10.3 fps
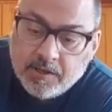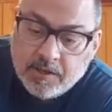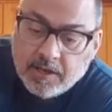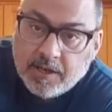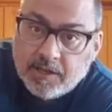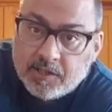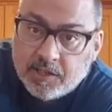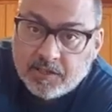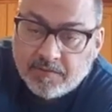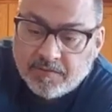I kind of just like
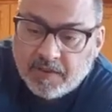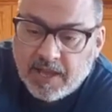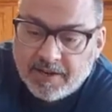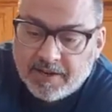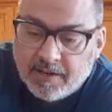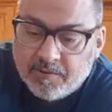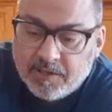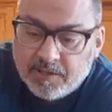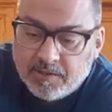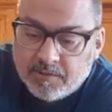to flatten it out
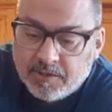into